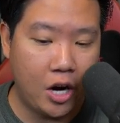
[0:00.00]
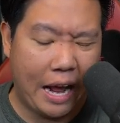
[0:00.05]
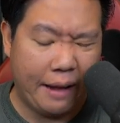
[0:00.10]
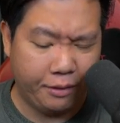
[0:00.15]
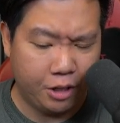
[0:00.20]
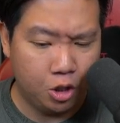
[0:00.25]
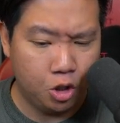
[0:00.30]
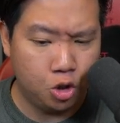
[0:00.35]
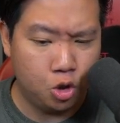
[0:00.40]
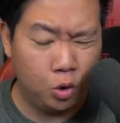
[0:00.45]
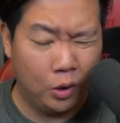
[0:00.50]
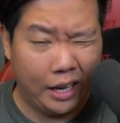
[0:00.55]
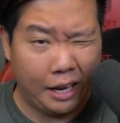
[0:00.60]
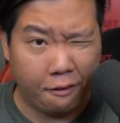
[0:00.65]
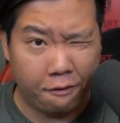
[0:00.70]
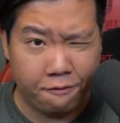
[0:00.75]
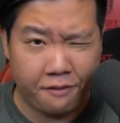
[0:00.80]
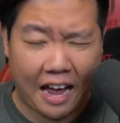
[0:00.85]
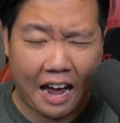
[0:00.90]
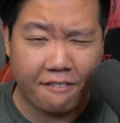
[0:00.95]
After you do like
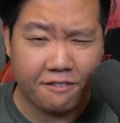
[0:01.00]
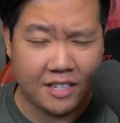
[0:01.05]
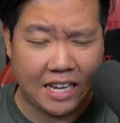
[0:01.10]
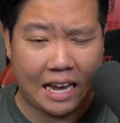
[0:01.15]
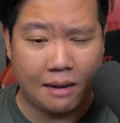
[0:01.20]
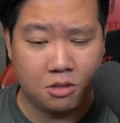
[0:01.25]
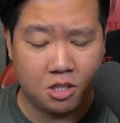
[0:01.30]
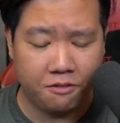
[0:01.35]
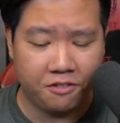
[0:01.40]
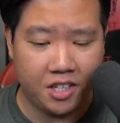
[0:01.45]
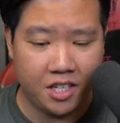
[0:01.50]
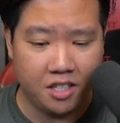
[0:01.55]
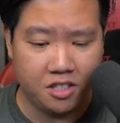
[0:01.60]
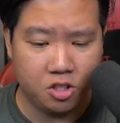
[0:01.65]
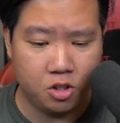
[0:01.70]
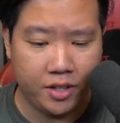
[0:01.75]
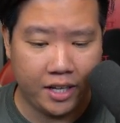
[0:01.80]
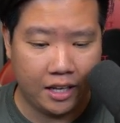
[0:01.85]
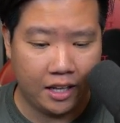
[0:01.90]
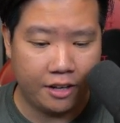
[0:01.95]
5 times of this,
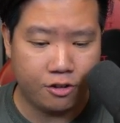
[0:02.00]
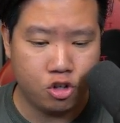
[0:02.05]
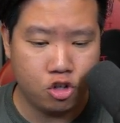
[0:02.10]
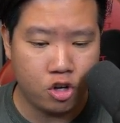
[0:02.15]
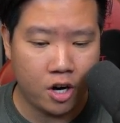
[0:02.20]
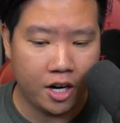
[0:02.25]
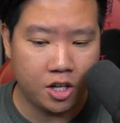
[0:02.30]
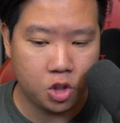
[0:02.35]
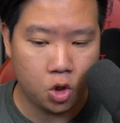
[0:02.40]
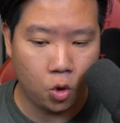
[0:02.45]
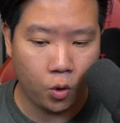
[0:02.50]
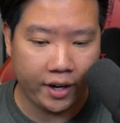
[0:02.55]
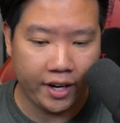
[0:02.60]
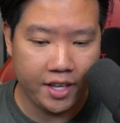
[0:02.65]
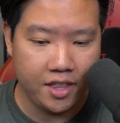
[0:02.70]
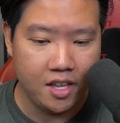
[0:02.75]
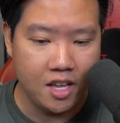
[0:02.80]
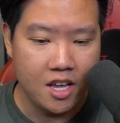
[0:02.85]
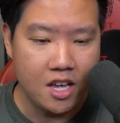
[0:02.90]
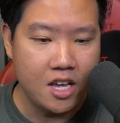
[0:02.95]
you get legendary
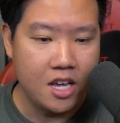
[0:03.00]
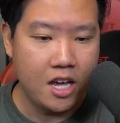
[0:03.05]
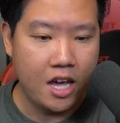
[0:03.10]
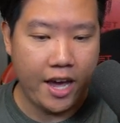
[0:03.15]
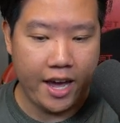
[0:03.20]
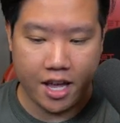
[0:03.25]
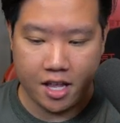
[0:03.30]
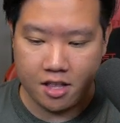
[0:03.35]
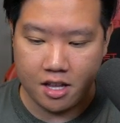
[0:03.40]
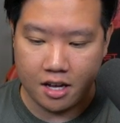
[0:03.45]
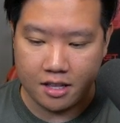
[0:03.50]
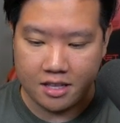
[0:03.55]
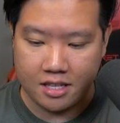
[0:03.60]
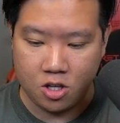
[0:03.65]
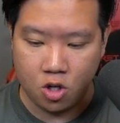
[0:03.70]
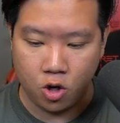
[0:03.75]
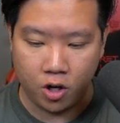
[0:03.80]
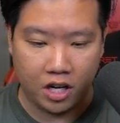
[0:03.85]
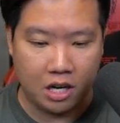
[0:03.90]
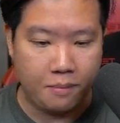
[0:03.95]
token, and
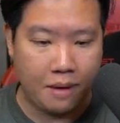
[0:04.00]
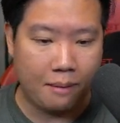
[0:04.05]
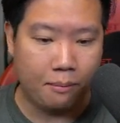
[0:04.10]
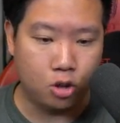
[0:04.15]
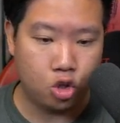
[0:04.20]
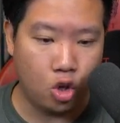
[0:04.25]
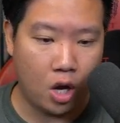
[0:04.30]
you're going to be able to